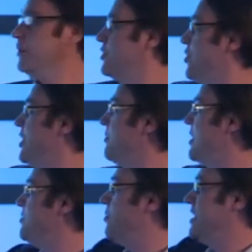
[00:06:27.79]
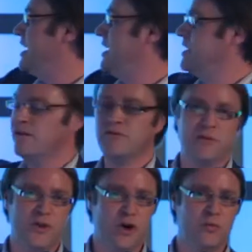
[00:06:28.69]
the journey that people have been taking
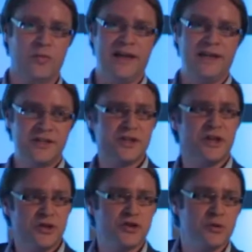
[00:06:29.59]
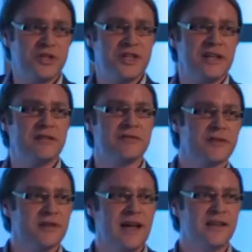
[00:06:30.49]
from the home page to achieve
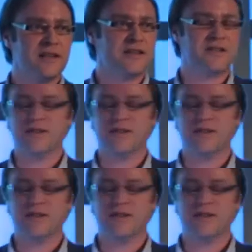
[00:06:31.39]
that